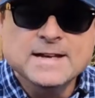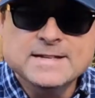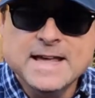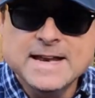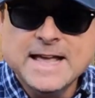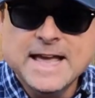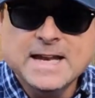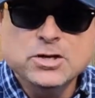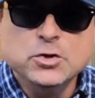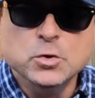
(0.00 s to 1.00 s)

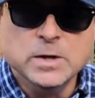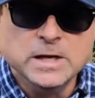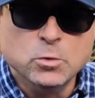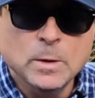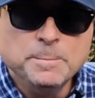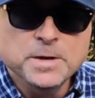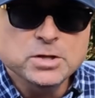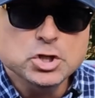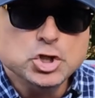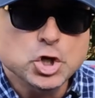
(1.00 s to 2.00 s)
dedicated to equipping
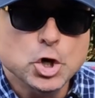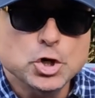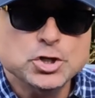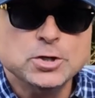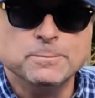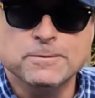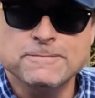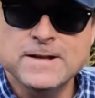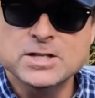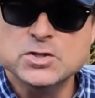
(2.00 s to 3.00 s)
the church to
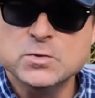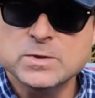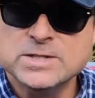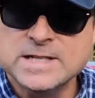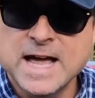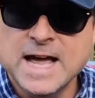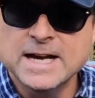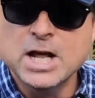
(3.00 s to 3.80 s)
prevent suicide